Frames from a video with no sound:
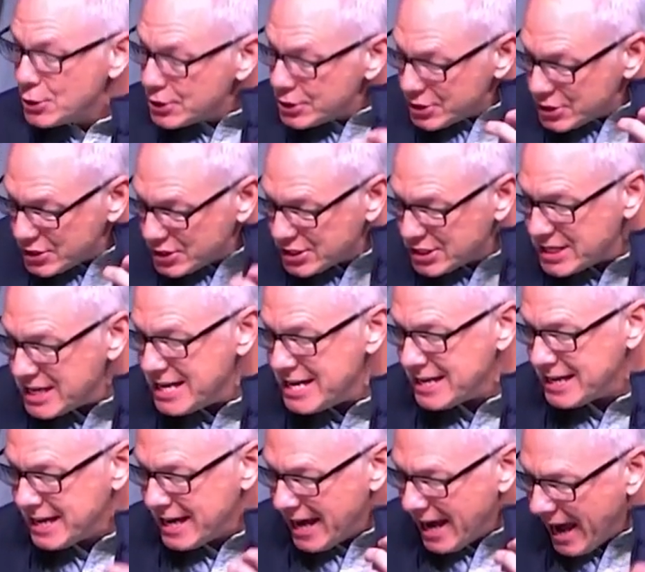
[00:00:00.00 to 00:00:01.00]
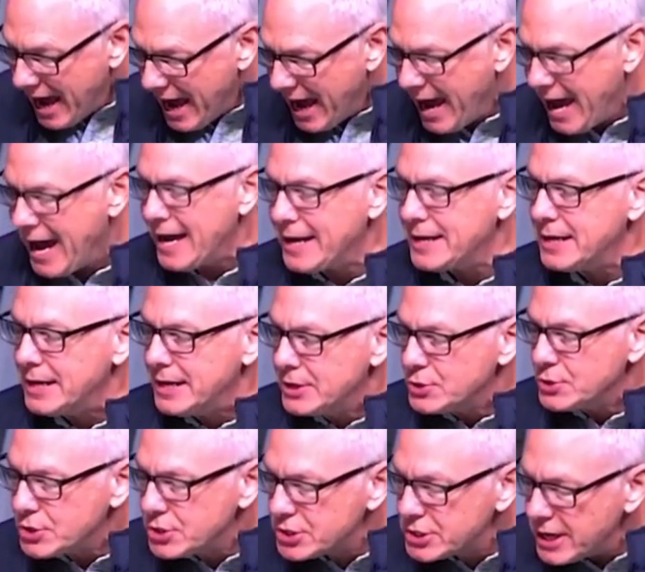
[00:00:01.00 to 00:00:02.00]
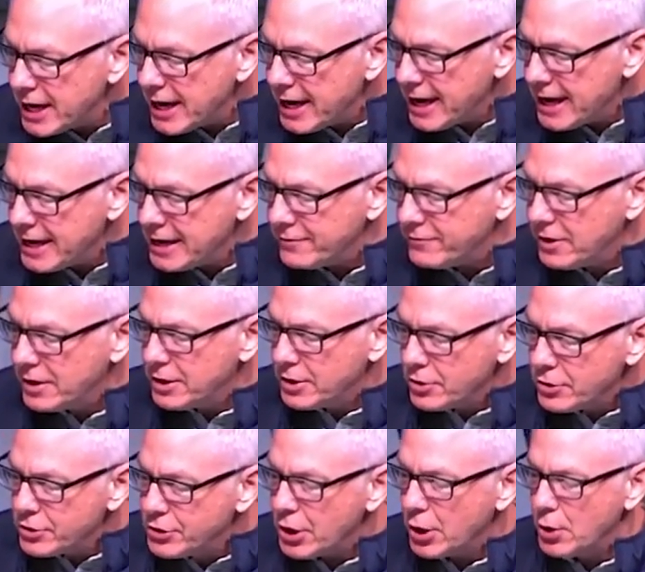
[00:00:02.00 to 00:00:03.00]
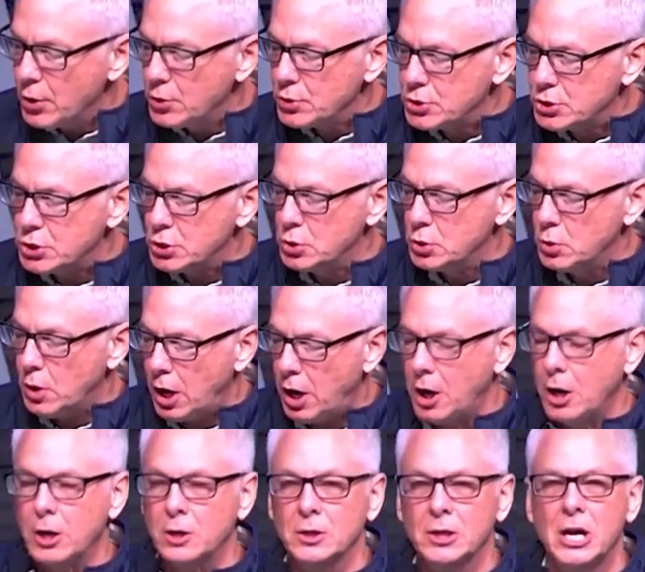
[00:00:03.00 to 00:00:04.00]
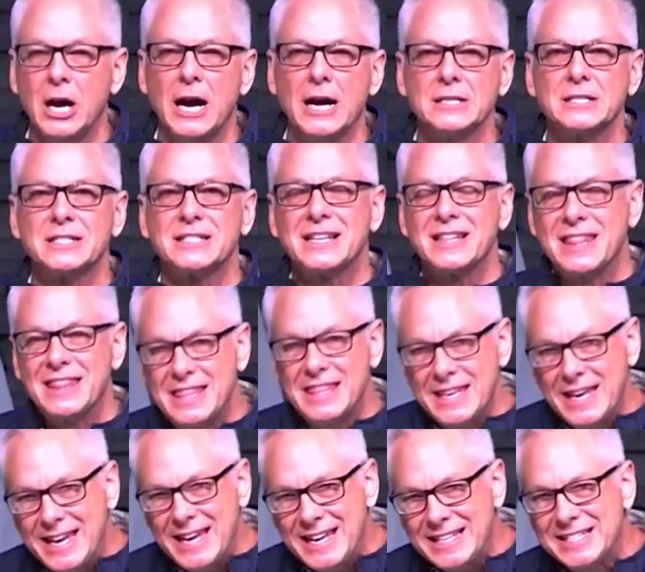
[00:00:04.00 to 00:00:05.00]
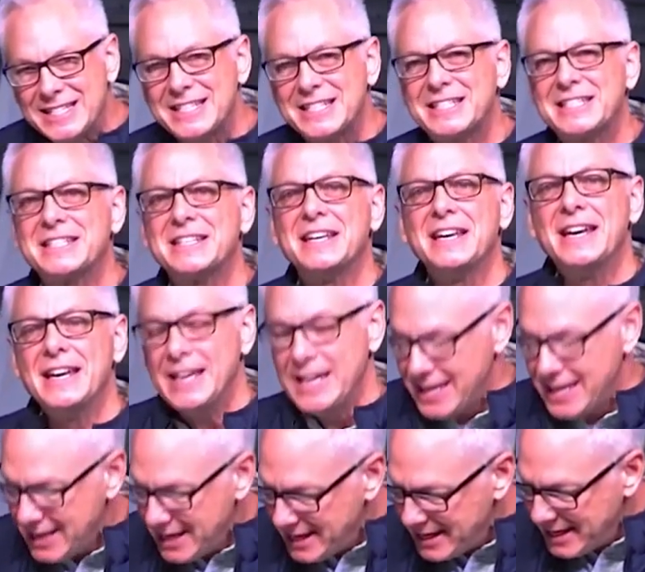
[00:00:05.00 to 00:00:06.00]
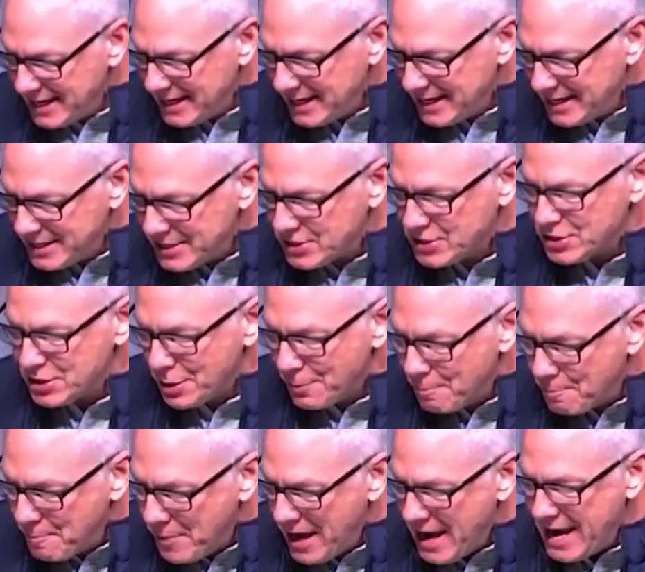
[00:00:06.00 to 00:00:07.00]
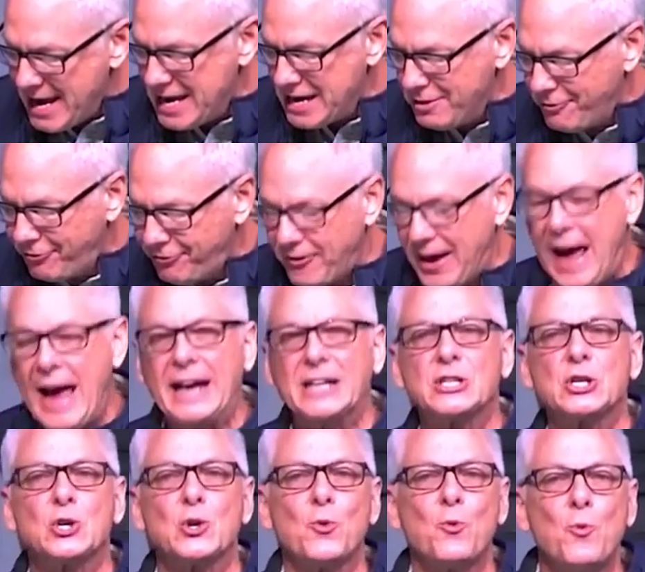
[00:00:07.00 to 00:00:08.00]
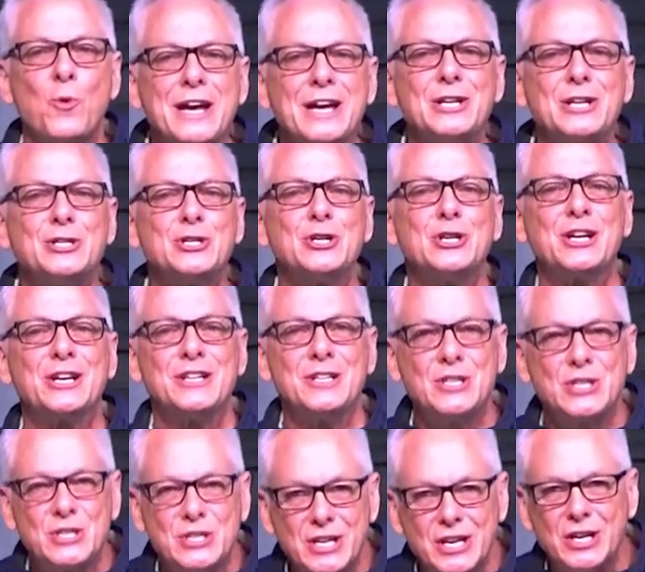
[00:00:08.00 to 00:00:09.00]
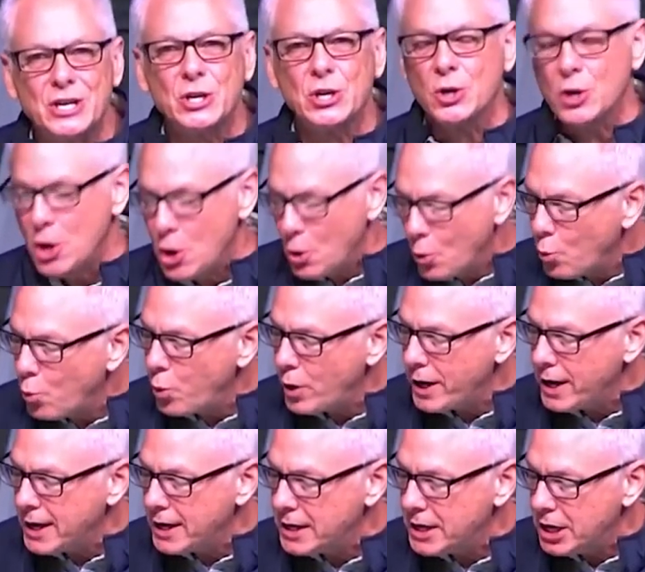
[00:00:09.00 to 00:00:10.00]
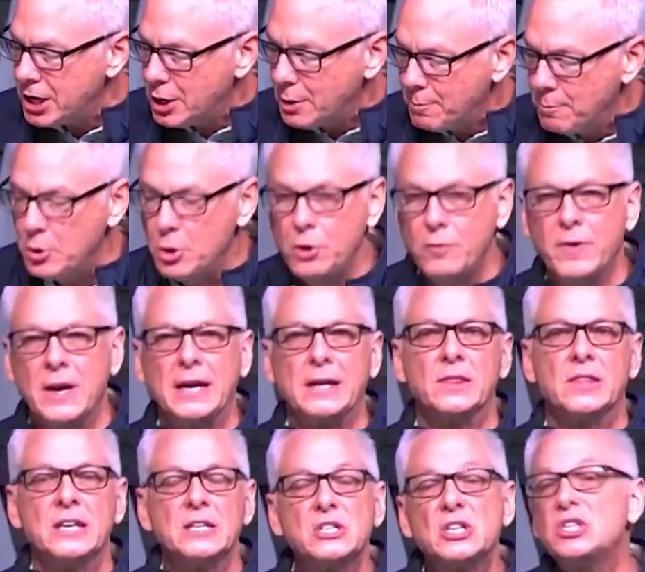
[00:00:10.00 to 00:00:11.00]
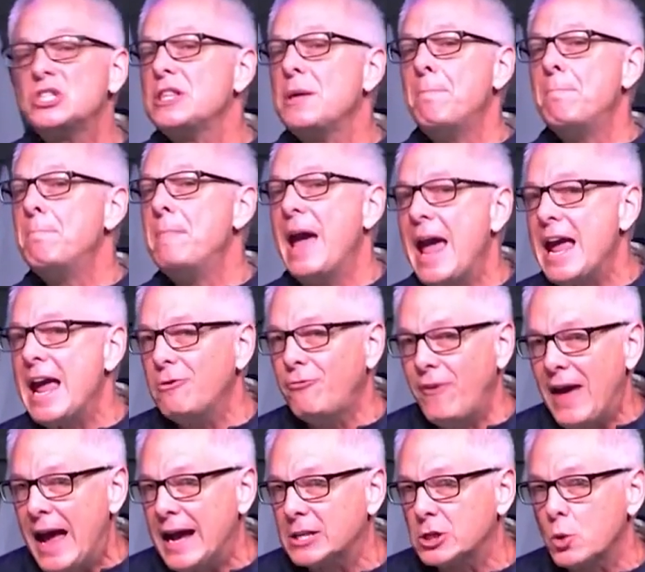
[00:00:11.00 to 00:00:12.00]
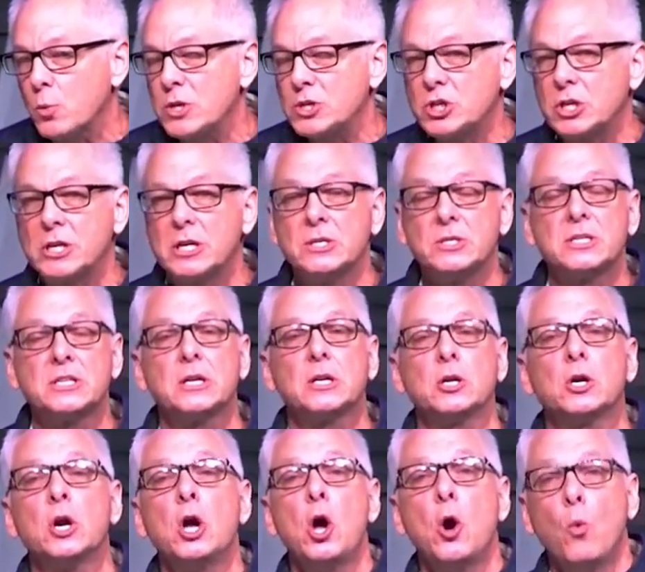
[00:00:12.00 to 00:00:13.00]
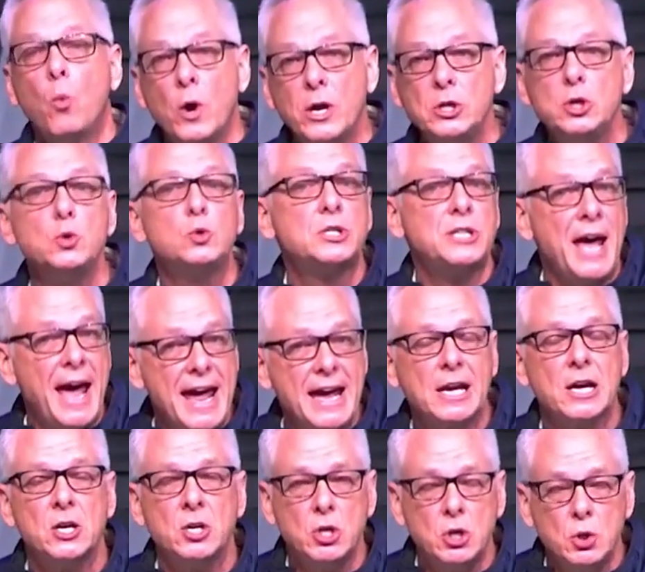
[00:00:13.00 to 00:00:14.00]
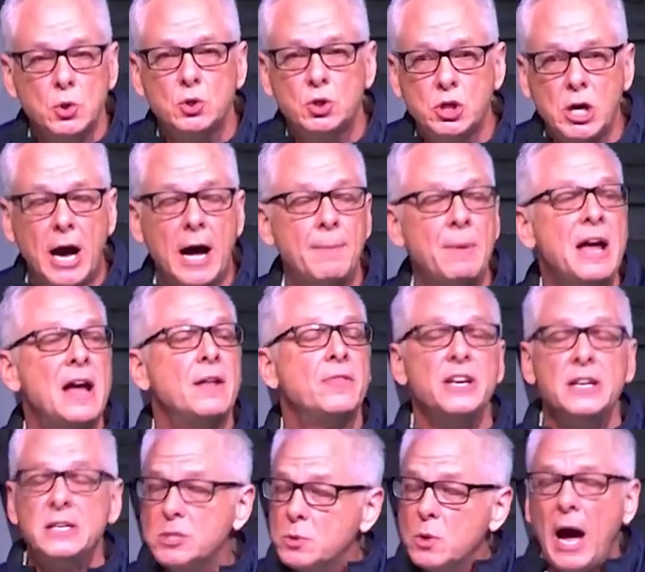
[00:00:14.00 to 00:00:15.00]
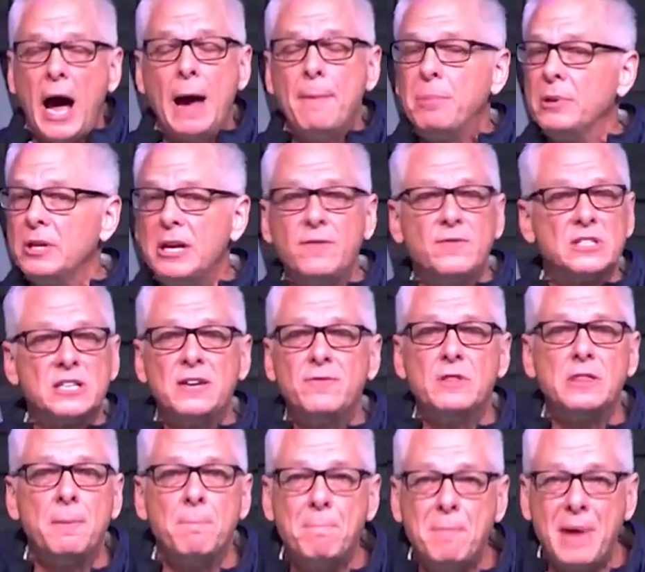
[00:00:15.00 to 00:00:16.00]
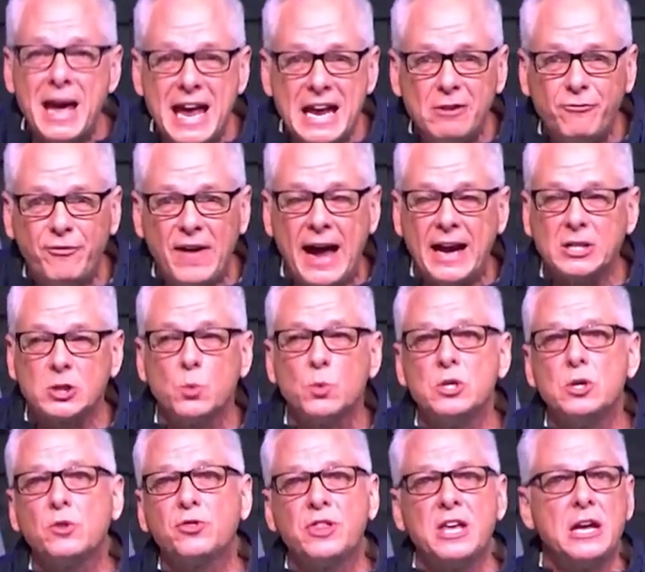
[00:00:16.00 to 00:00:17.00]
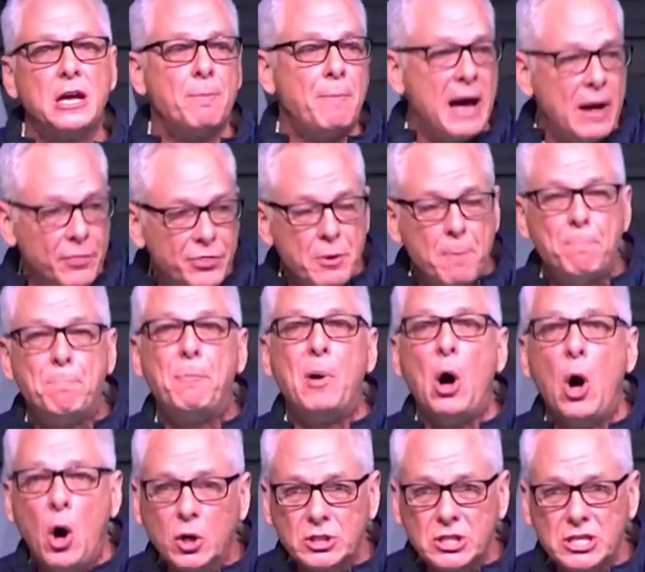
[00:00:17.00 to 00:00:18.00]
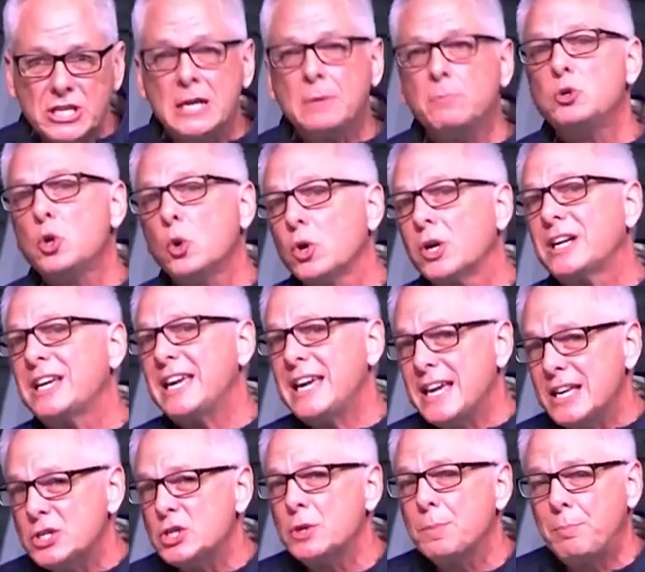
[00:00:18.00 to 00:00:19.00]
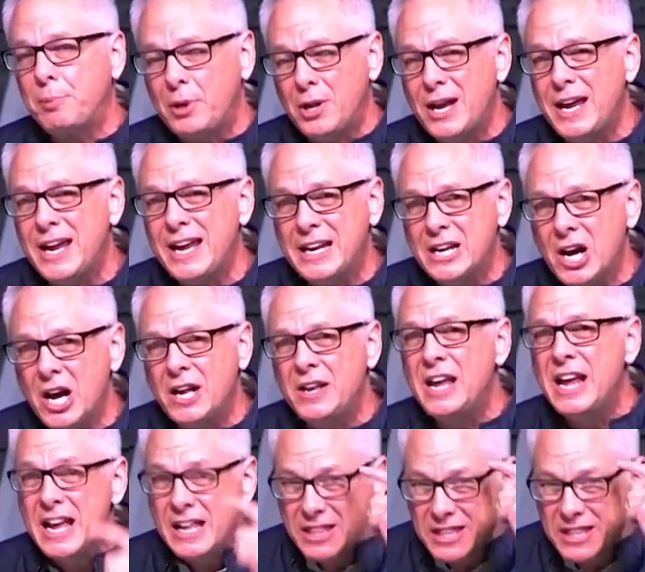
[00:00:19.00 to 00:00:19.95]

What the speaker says: Seek and save those who are lost. This is the main factor we should consider when moving. This is the main factor we should consider when you take a new job. This, I believe, is even the main factor when you think about the ball team your kids are playing on.